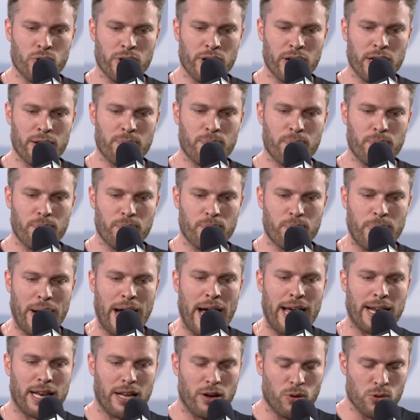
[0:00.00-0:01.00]
really
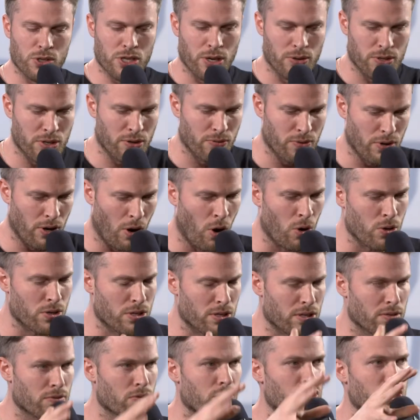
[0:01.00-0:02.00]
badly. Also, it was an
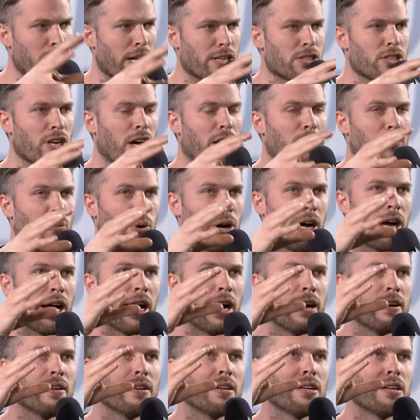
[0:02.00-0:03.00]
odd setup
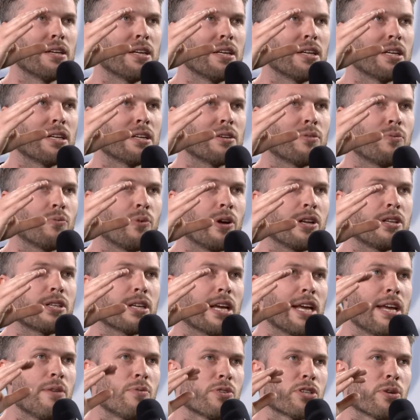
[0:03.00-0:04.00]
where
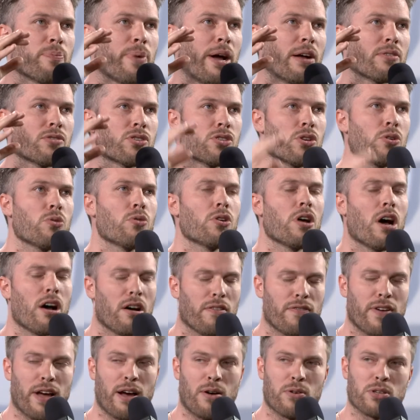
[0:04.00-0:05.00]
he was about
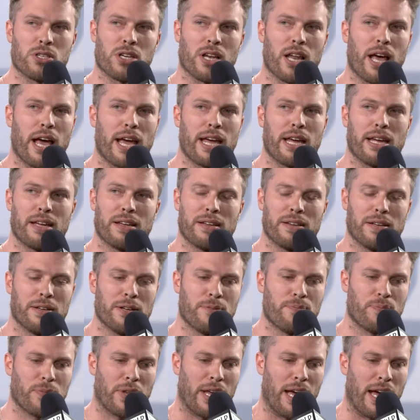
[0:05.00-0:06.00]
2.5 hours late.
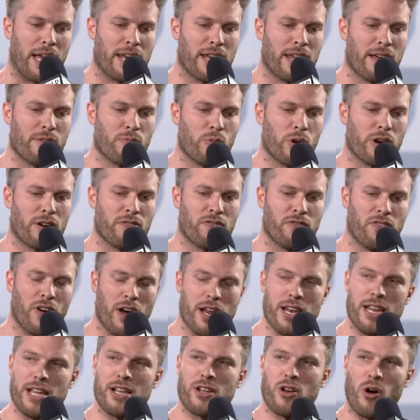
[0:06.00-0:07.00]
And then when I
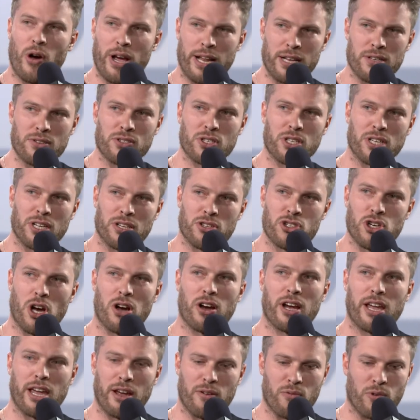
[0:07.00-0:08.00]
finally got into the
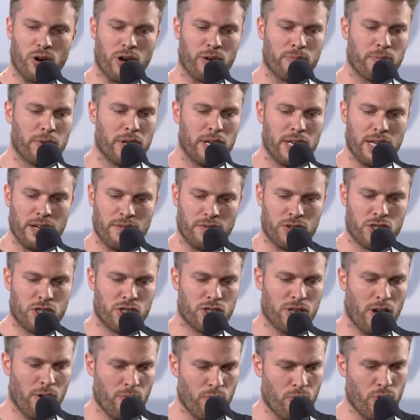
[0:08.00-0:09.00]
junket room, for
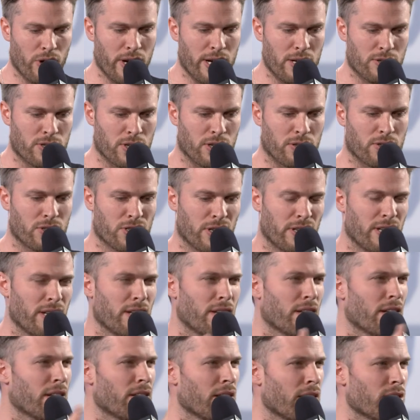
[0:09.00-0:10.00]
some reason, so
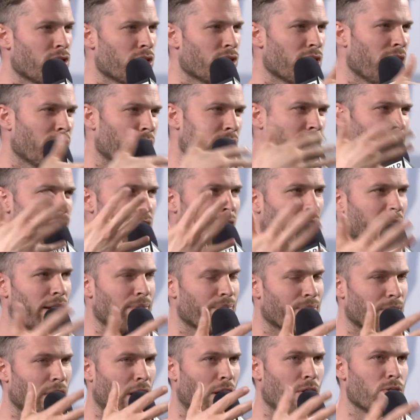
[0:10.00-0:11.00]
they just have these like
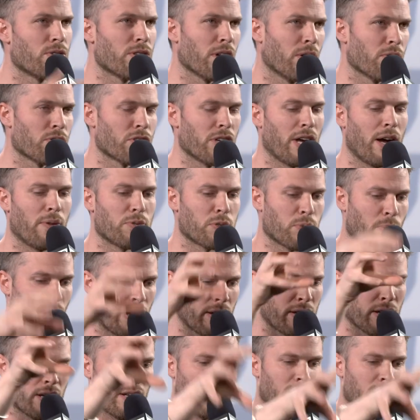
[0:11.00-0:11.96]
hotel setups where